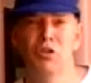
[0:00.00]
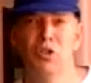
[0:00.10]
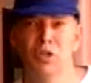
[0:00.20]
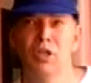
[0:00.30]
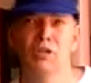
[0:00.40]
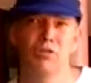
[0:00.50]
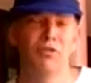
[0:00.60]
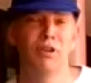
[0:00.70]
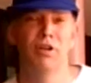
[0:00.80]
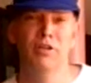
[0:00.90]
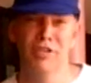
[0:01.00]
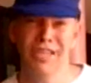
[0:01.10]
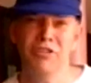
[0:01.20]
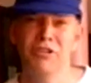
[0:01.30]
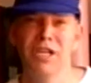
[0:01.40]
looking through various
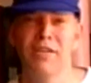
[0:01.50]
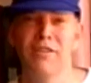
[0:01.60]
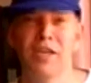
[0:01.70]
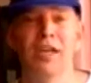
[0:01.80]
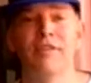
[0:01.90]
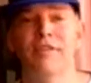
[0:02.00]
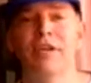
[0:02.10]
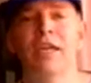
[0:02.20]
internet sites,